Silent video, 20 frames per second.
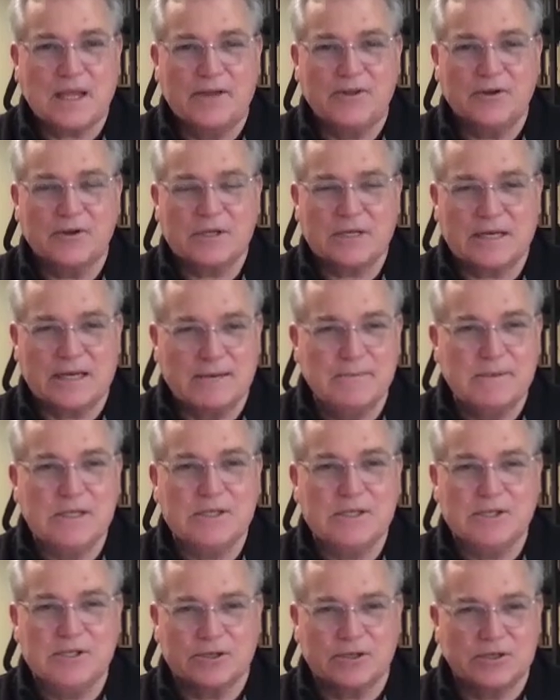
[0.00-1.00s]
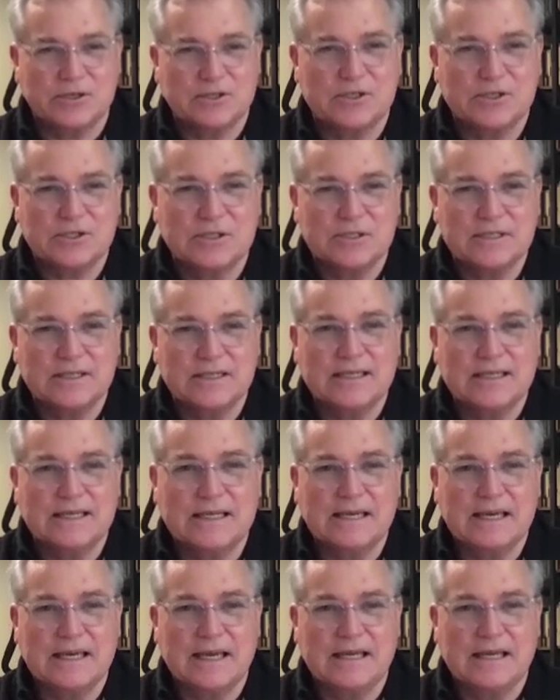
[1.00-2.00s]
And they're coming to church.
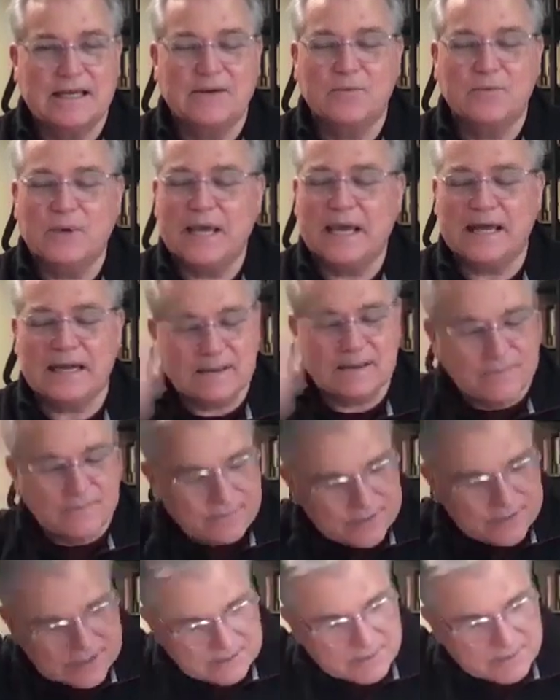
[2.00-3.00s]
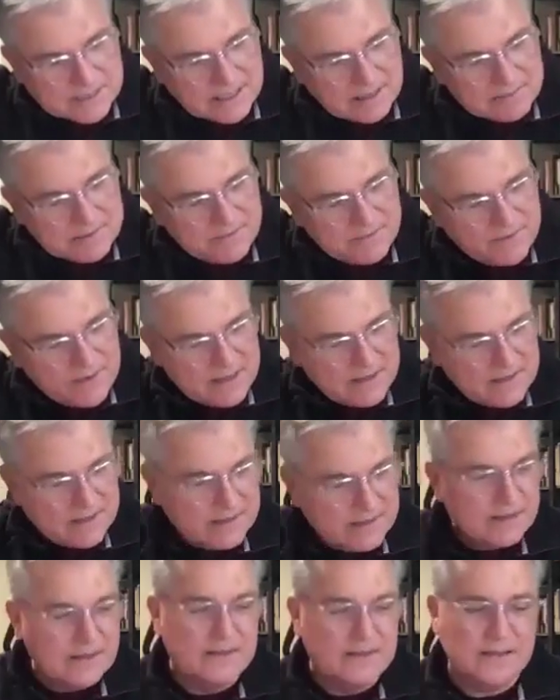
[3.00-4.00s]
And we had someone come to faith
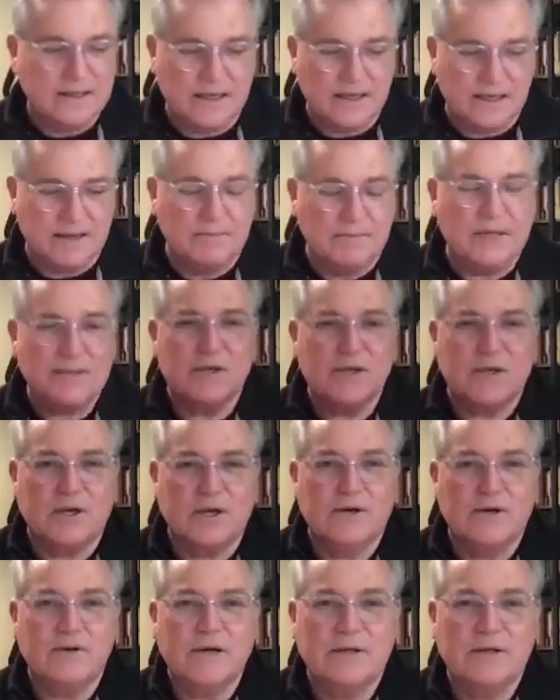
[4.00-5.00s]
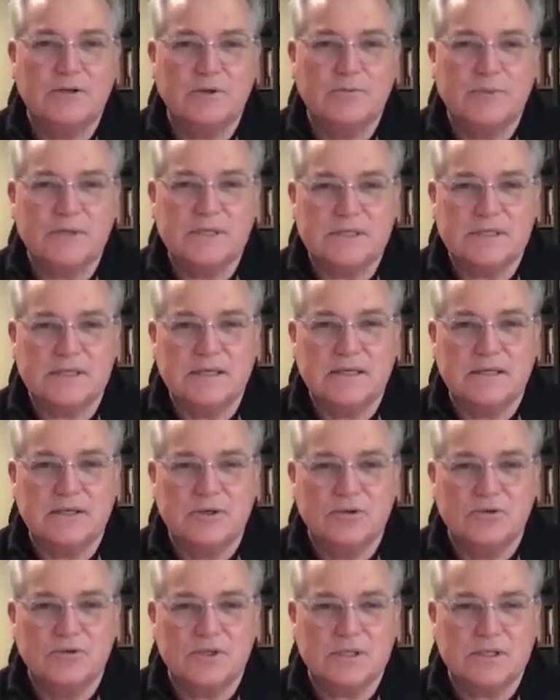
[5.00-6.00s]
a month ago at UPC
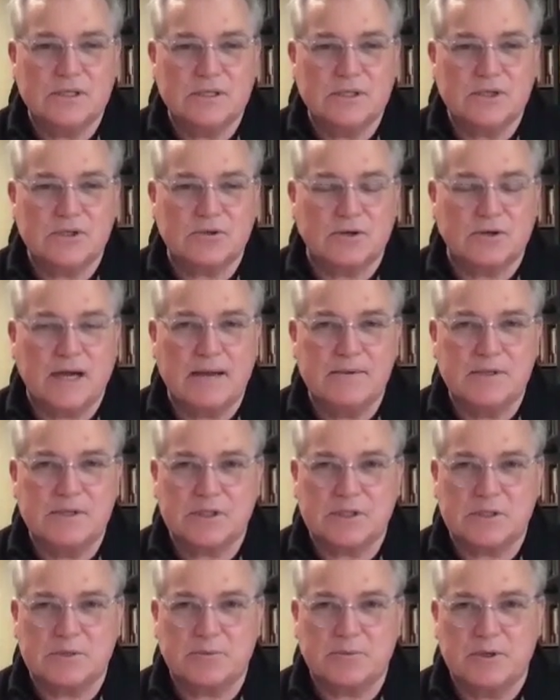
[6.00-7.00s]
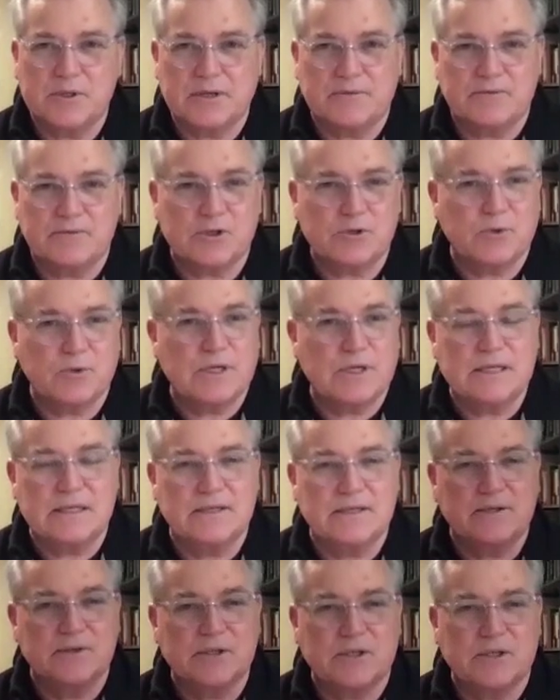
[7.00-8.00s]
who described his experience after 20
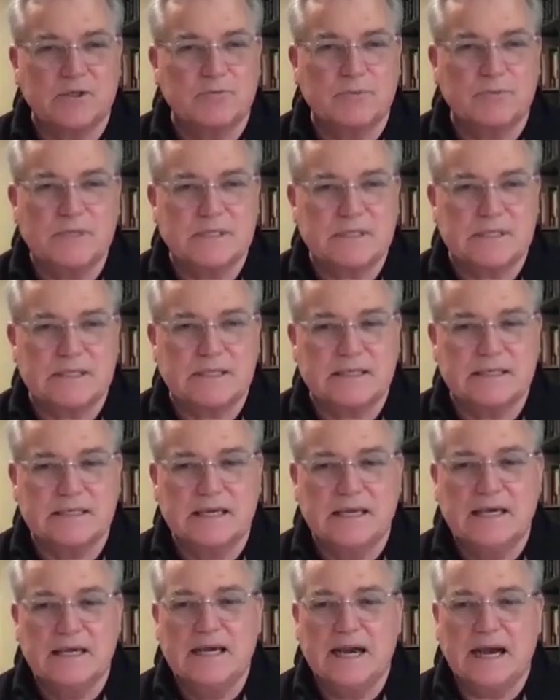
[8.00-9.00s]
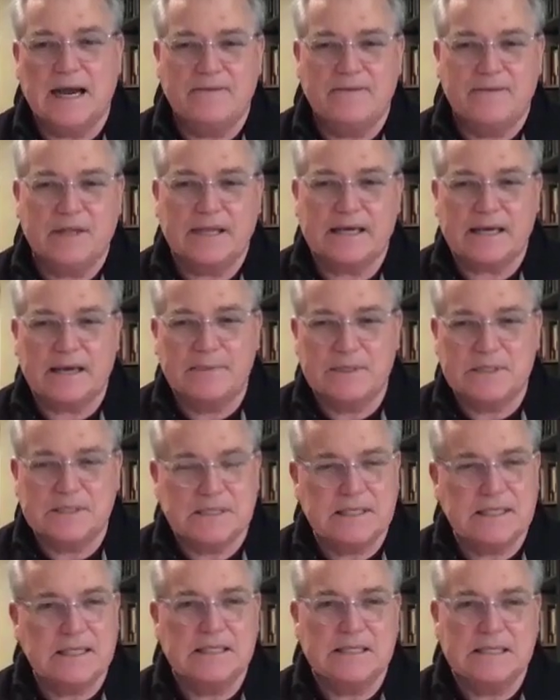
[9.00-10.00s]
years at UPC. I felt like I'd been
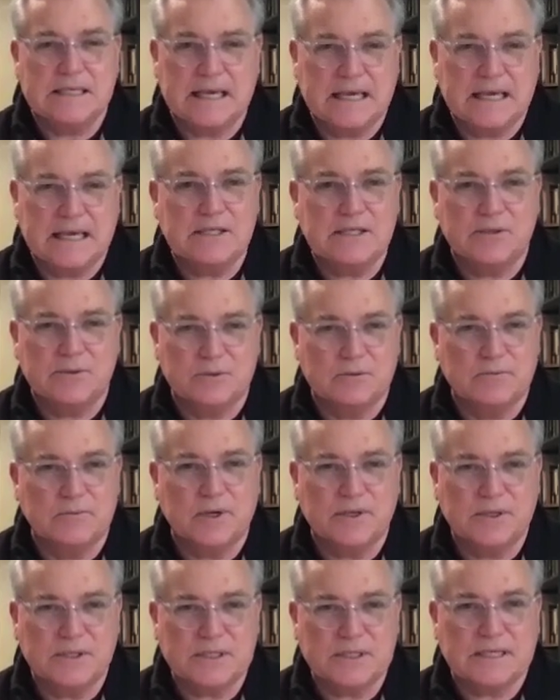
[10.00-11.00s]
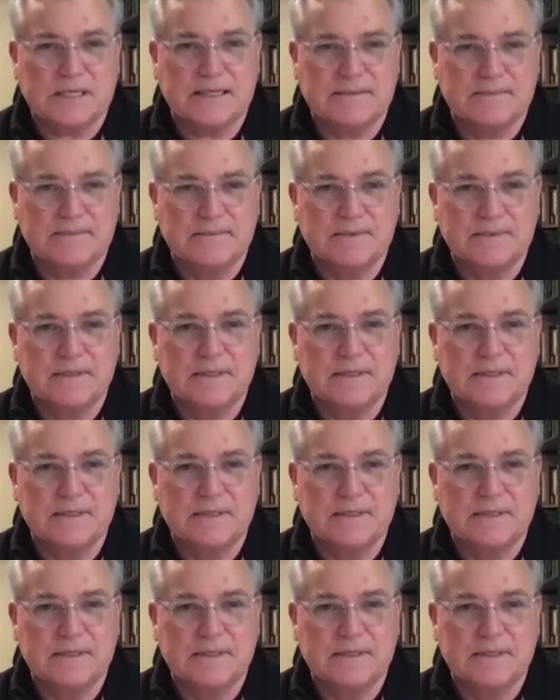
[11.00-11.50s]
sitting in the ante room all this time,